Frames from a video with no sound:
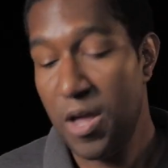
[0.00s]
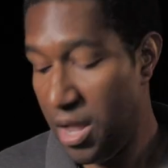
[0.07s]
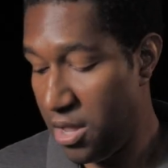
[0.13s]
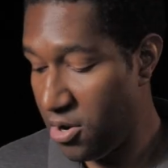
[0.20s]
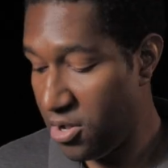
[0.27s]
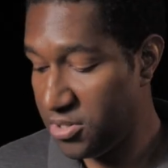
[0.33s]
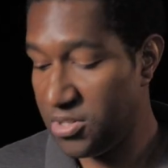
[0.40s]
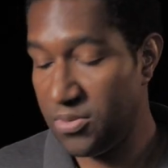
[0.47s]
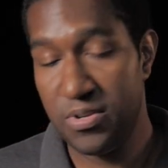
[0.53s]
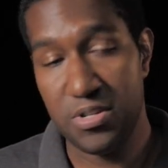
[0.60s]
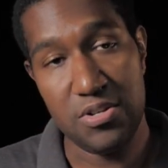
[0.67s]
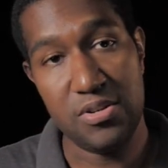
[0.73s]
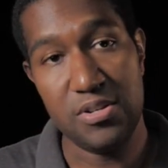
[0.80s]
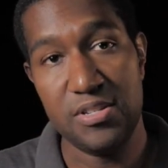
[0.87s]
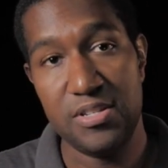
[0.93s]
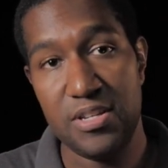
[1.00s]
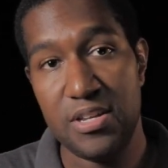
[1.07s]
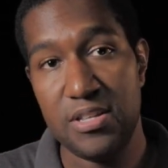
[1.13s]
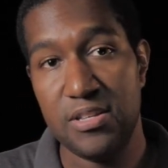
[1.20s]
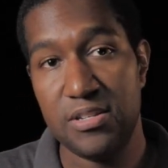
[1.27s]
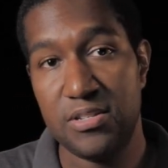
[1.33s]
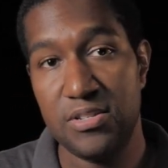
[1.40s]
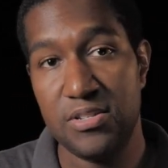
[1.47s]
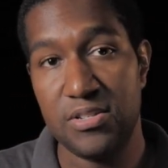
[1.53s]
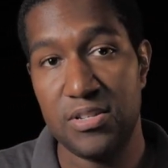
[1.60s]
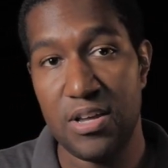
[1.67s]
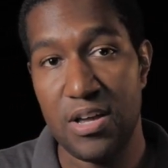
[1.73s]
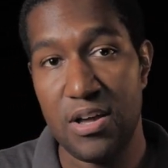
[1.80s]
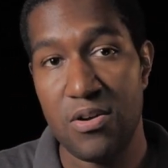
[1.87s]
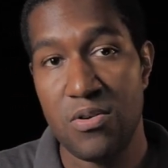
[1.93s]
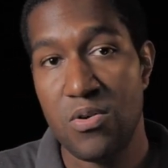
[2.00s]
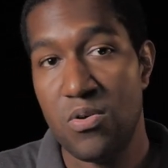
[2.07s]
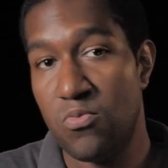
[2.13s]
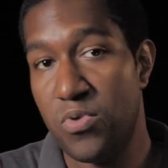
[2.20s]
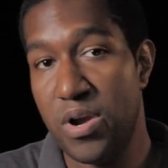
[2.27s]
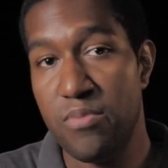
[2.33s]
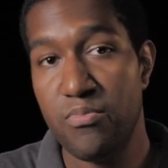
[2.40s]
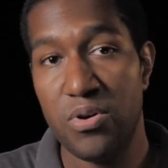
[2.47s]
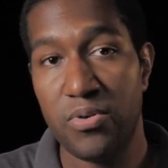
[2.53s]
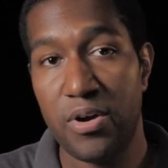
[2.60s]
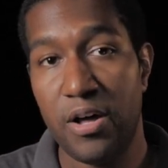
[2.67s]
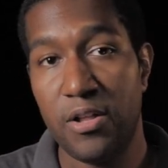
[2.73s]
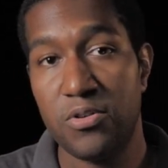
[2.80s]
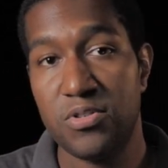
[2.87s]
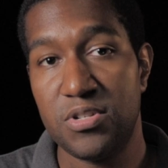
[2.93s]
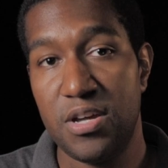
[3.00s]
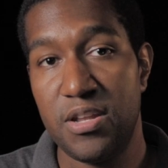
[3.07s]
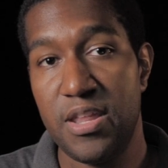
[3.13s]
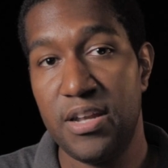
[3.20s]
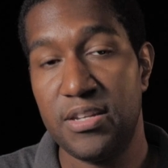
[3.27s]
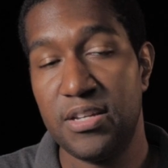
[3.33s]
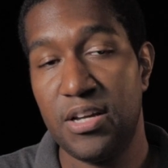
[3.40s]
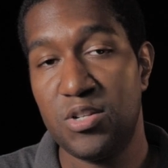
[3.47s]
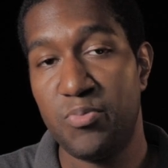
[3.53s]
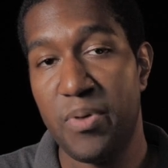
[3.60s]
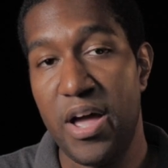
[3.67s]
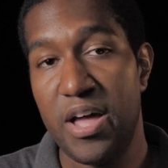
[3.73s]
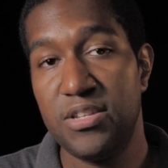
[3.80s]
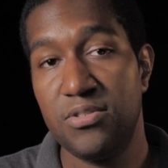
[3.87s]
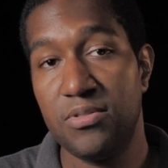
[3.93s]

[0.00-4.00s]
And also, as you can see, this is rainbow colors on that touchpad,